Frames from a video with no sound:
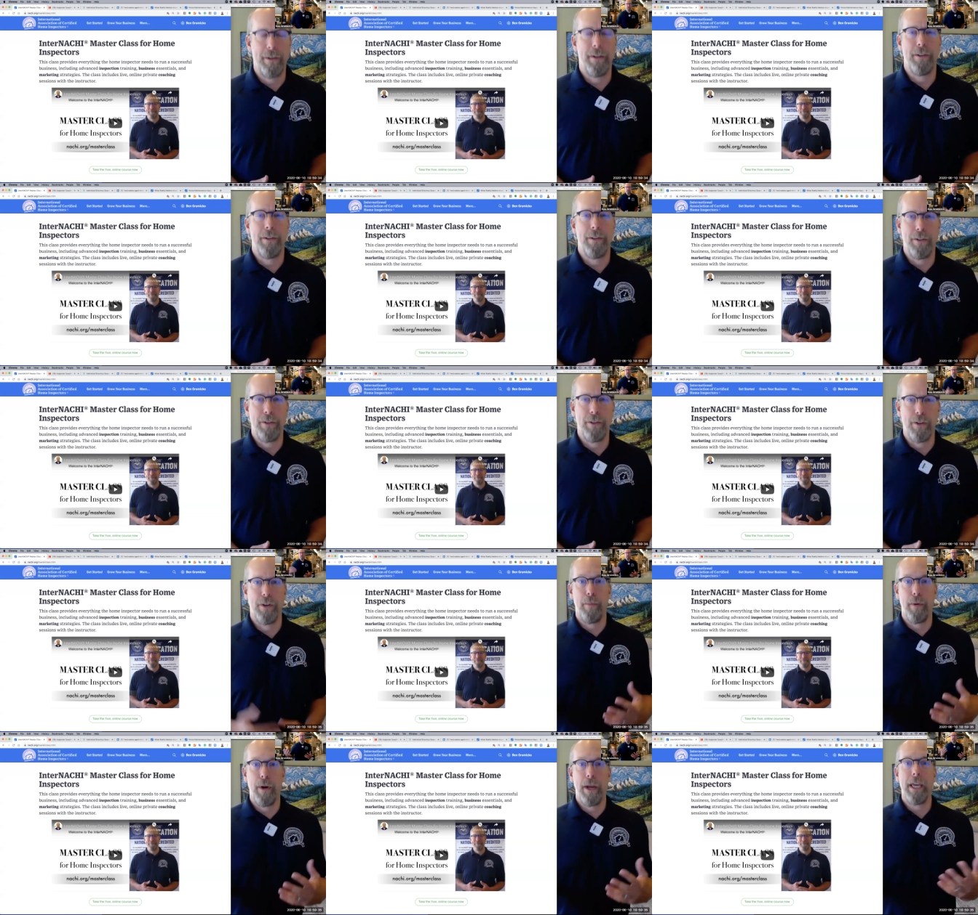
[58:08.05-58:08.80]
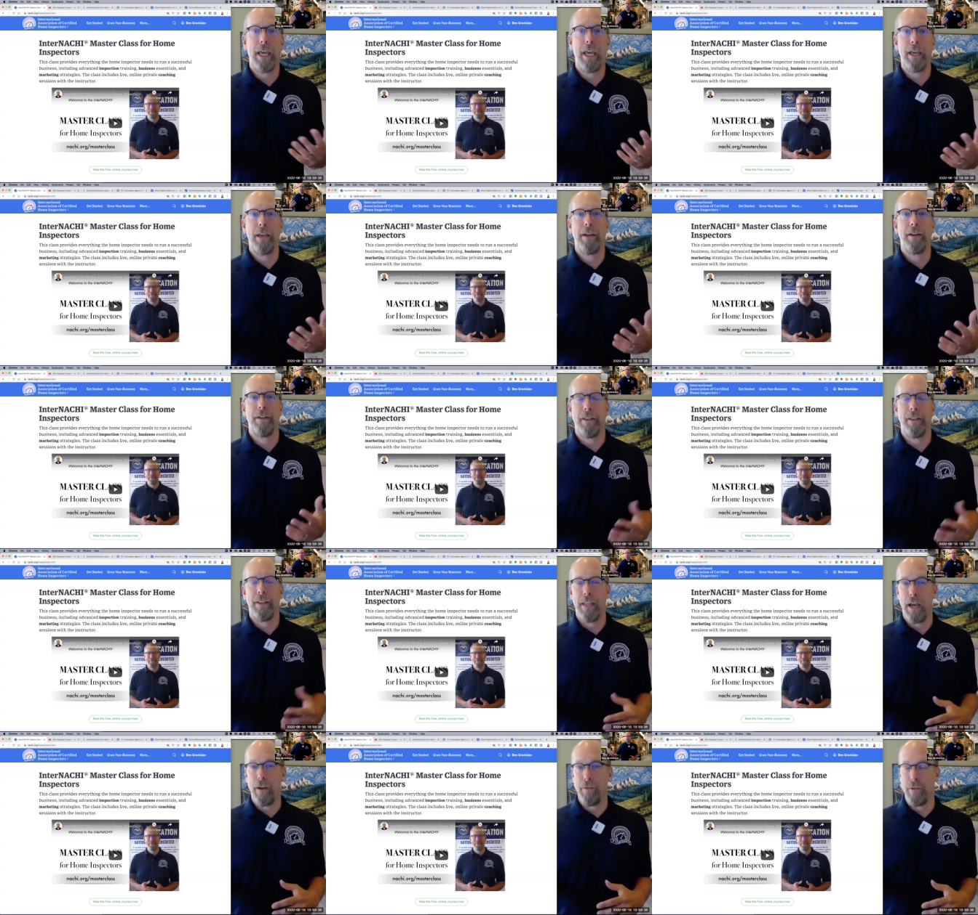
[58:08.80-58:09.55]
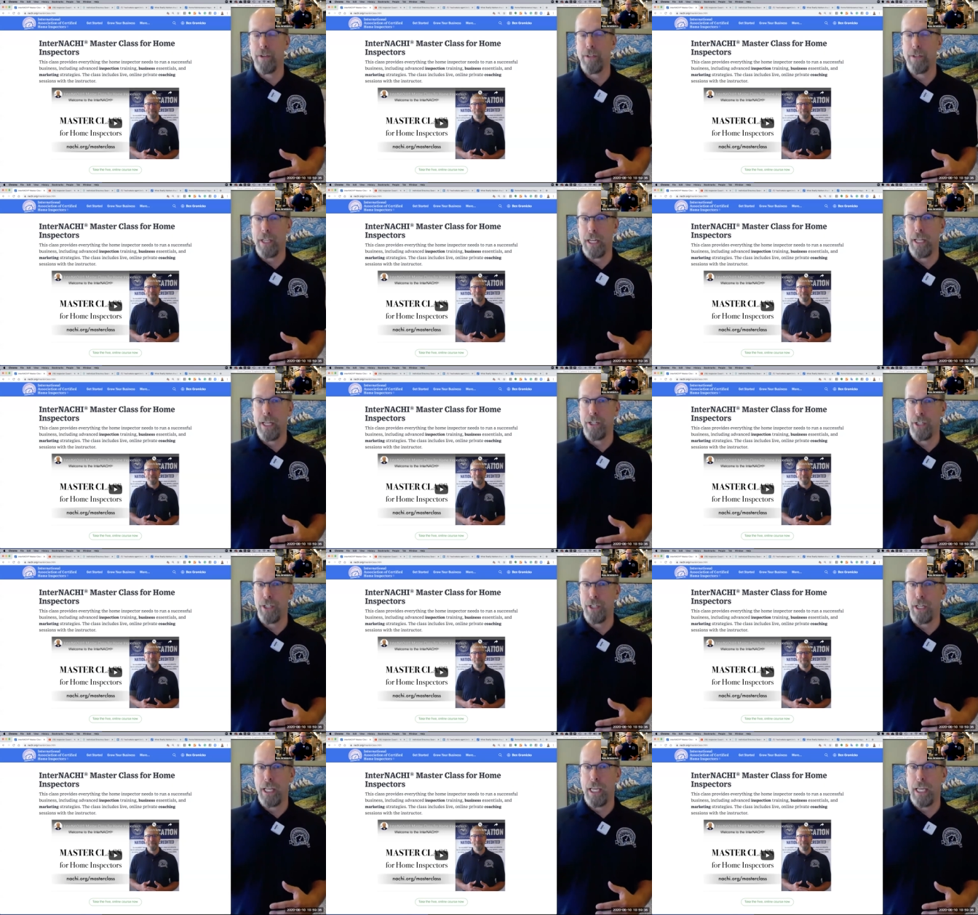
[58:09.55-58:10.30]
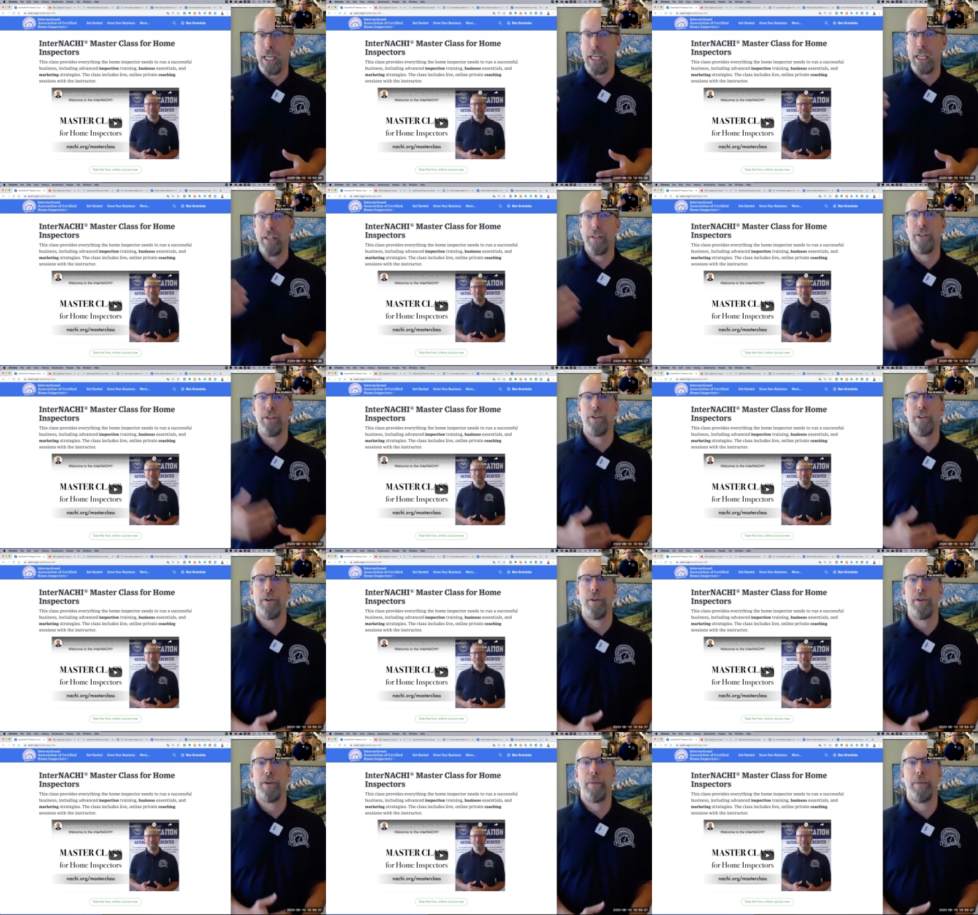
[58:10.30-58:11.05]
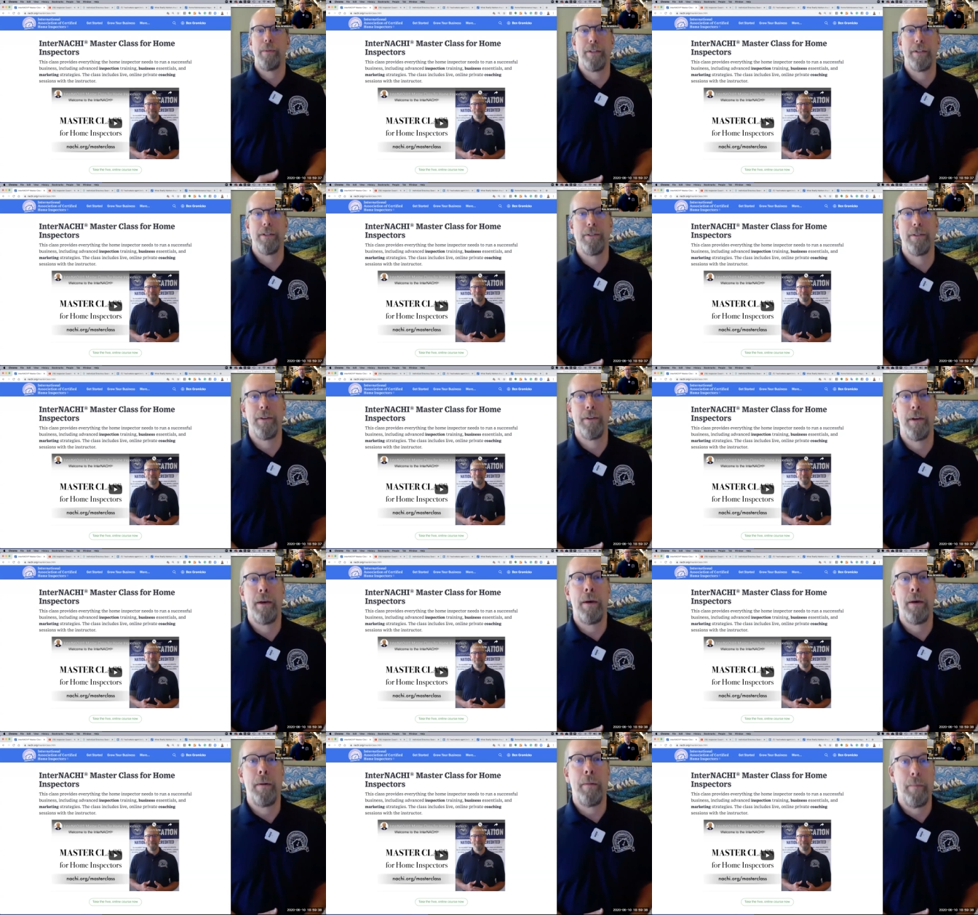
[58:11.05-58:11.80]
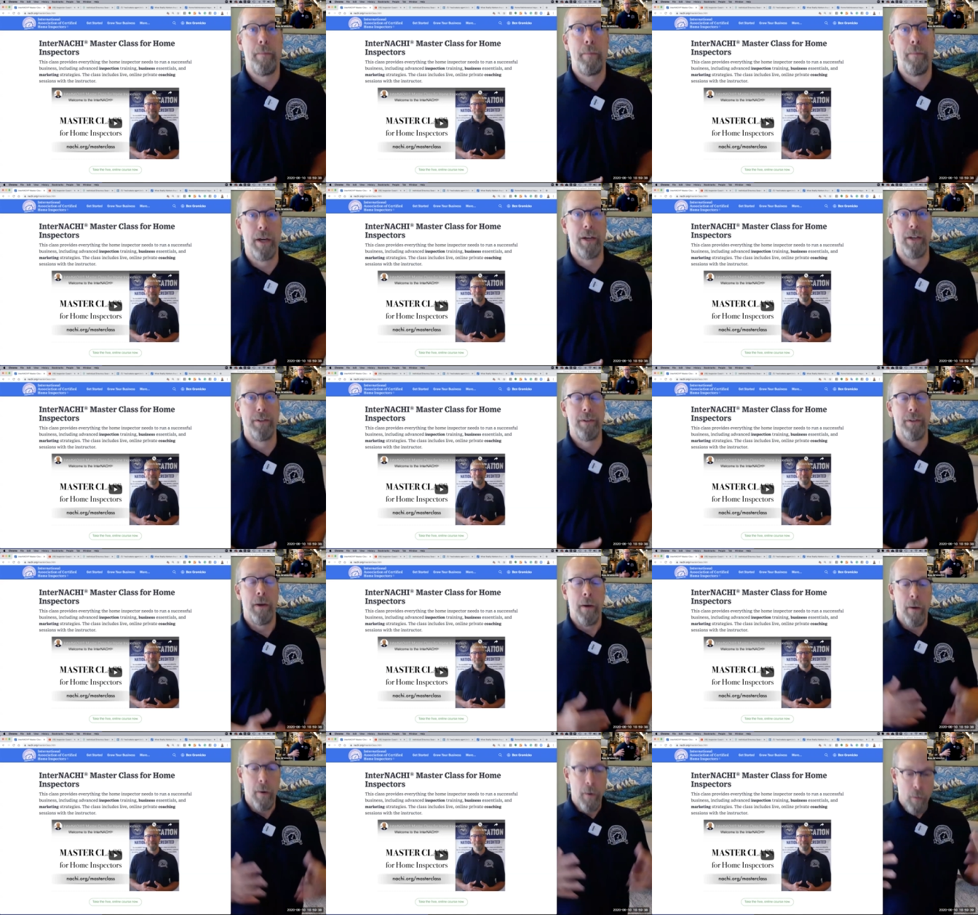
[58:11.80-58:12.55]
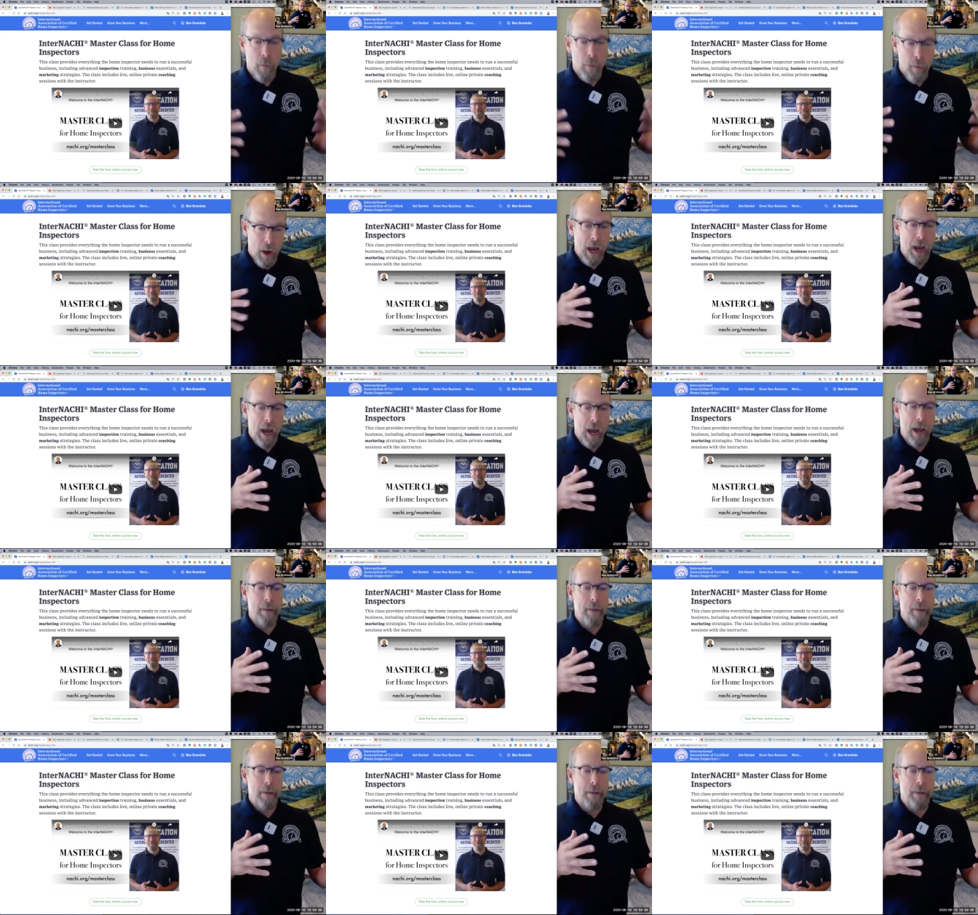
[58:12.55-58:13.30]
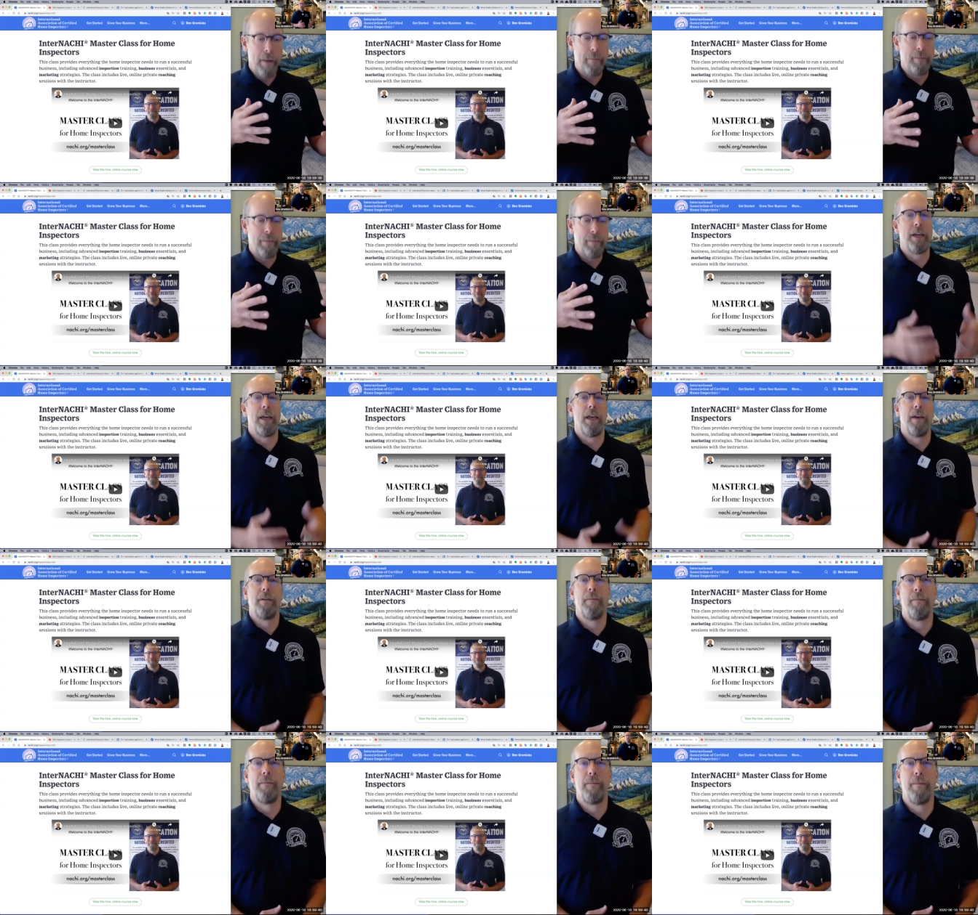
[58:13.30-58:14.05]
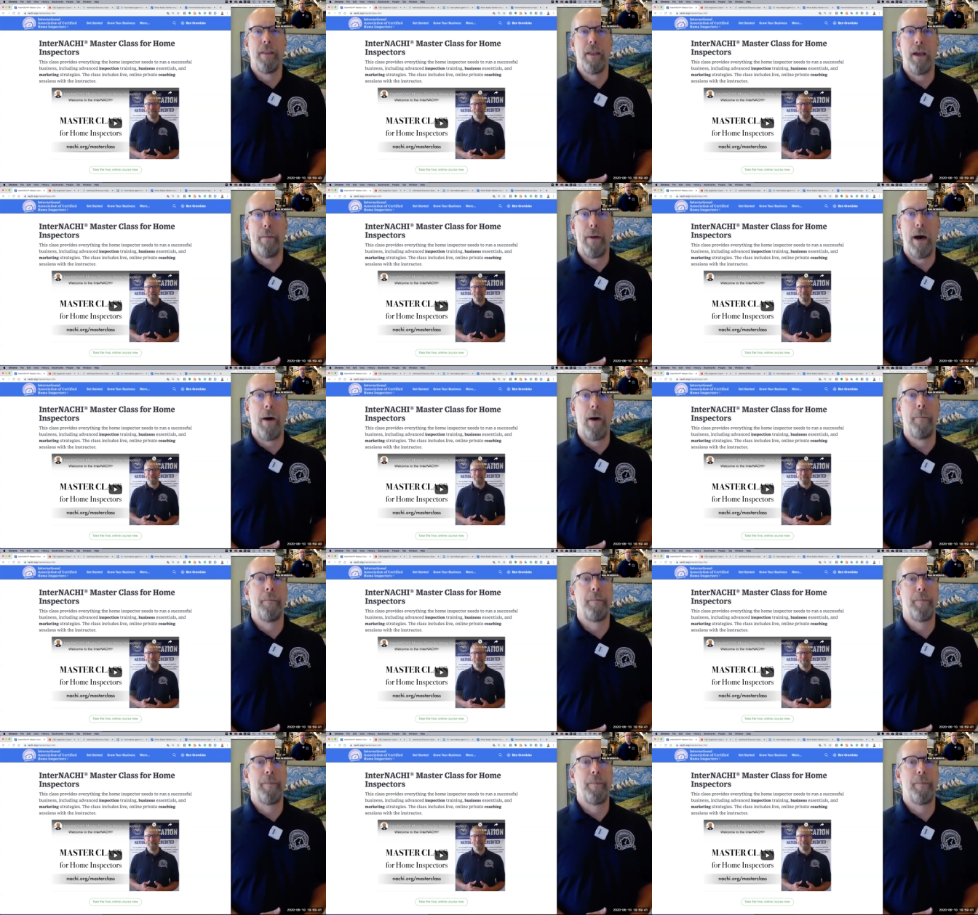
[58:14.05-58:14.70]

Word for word: So you're bringing that real estate agent into your business because I'm talking about